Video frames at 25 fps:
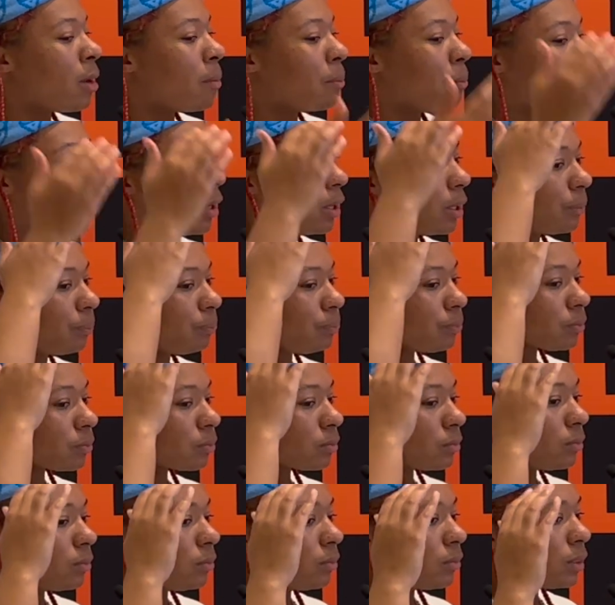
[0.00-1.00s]
But
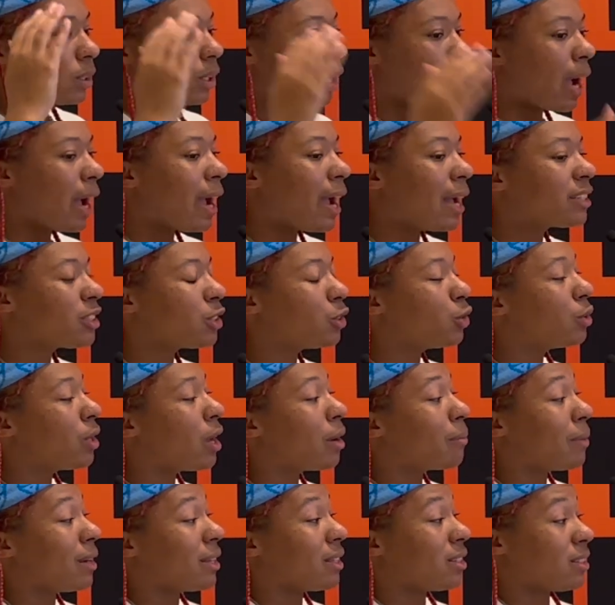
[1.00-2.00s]
I had to do
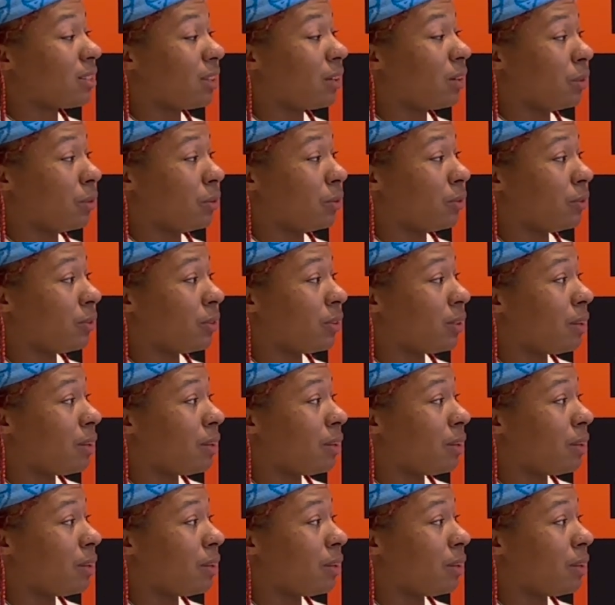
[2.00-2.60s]
that myself